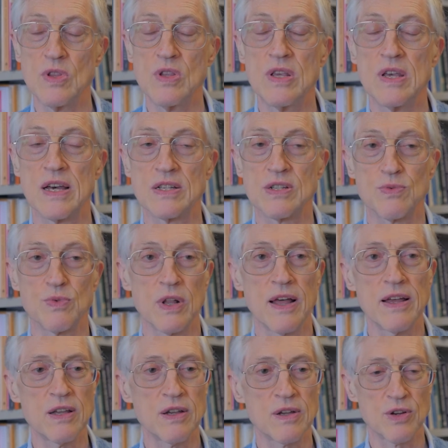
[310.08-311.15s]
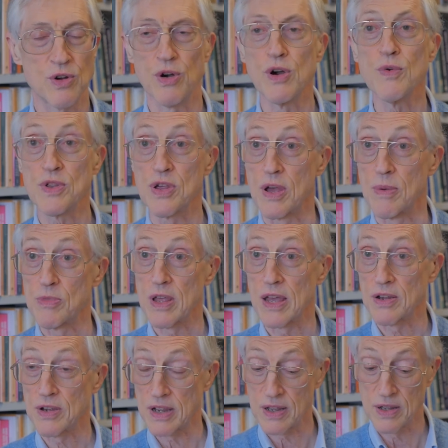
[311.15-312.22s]
Yes, well, I concur with him
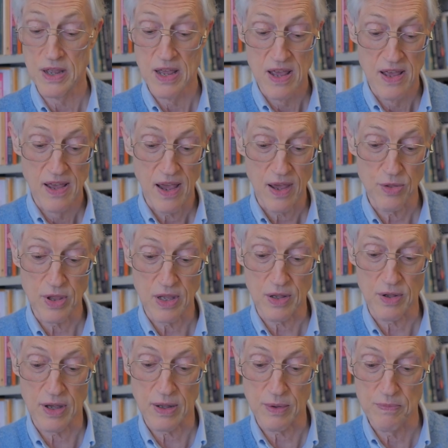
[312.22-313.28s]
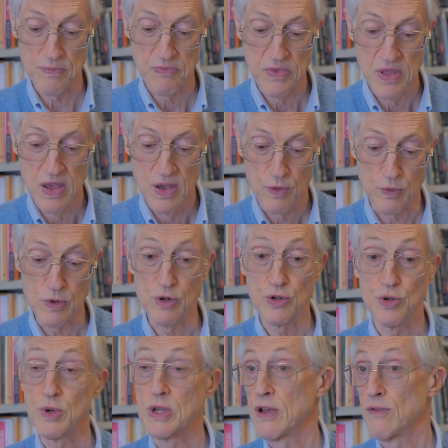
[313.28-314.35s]
that I think we are
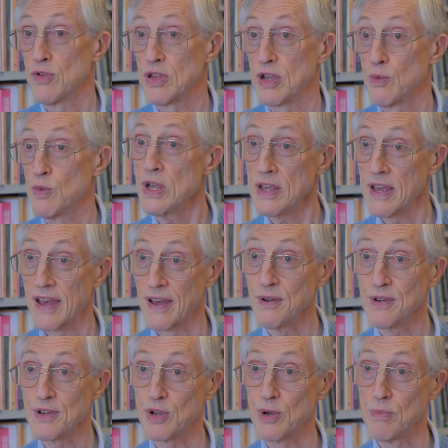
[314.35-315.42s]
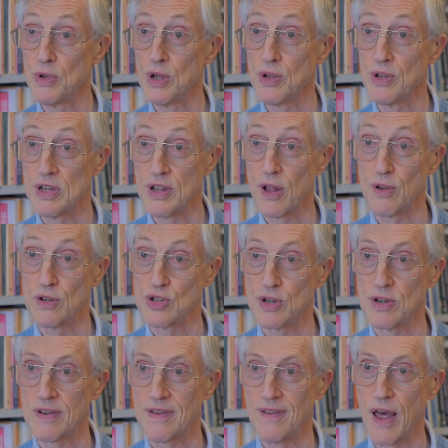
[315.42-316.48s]
doing everything we can to build
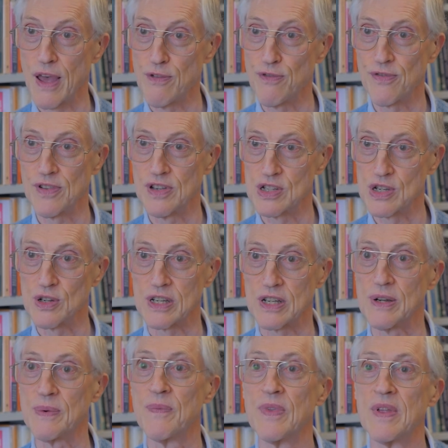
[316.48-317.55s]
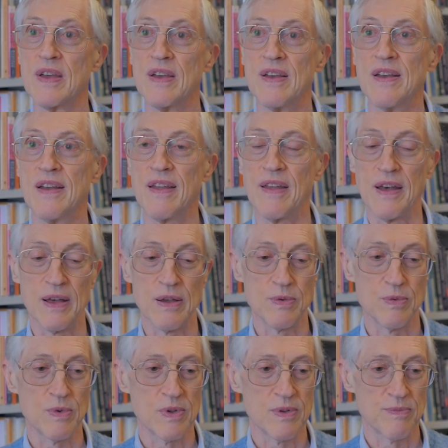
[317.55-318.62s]
intelligent life in silicon.
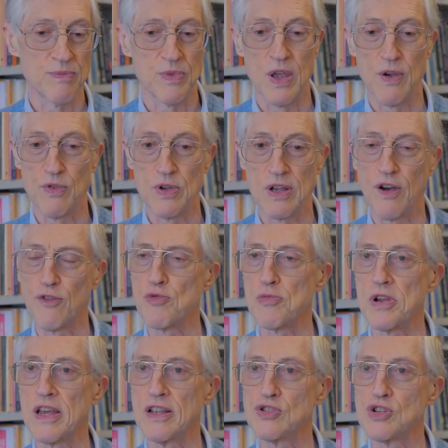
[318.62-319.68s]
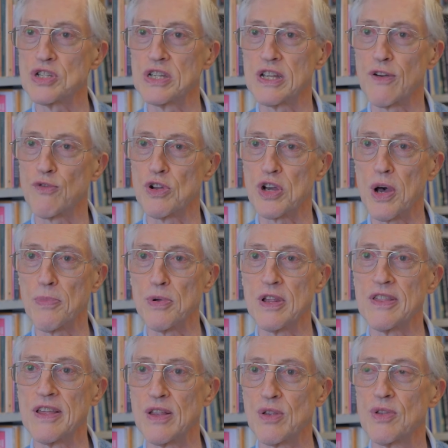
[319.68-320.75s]
Every government agency, every company
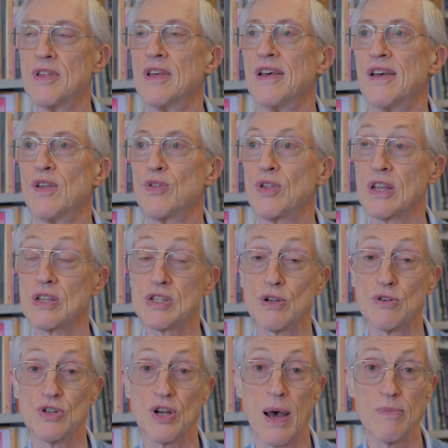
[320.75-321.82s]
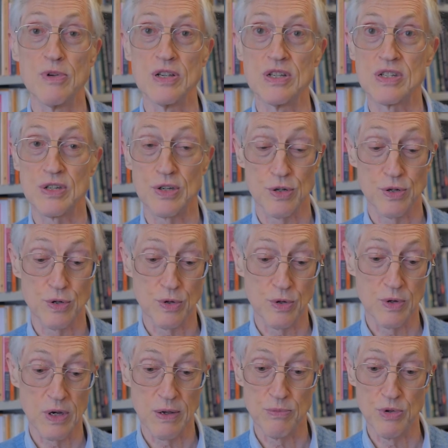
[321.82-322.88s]
that thinks their job is
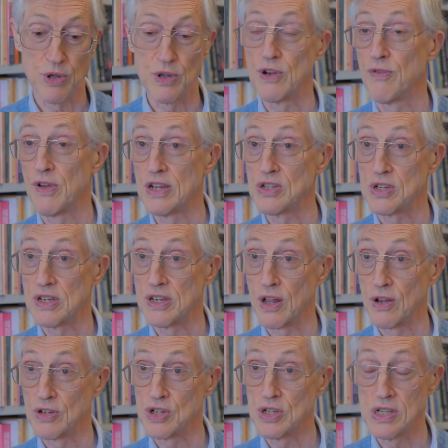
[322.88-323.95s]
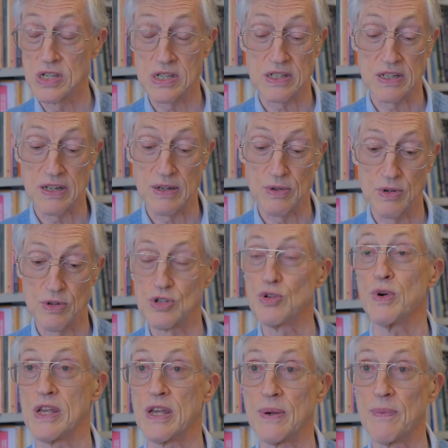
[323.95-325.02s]
to build advanced intelligence, they're
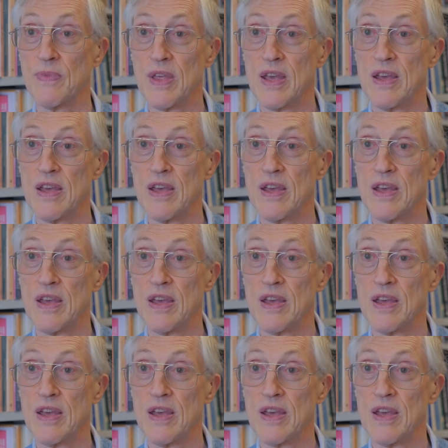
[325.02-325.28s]
doing it.